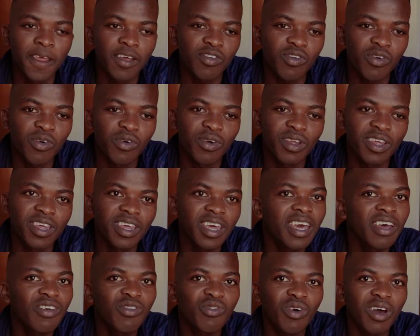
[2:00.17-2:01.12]
So
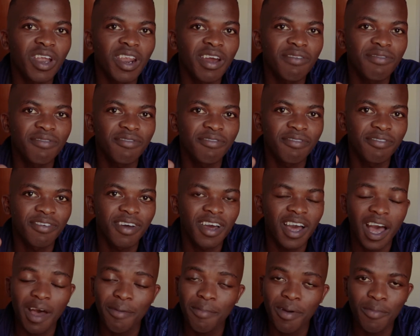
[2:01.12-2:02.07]
here's what I've
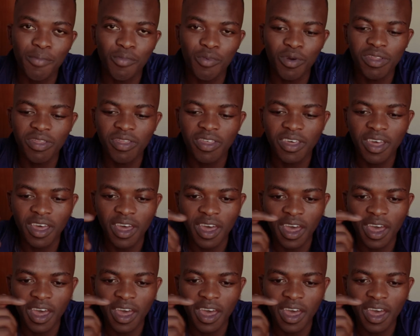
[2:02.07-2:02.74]
come up with,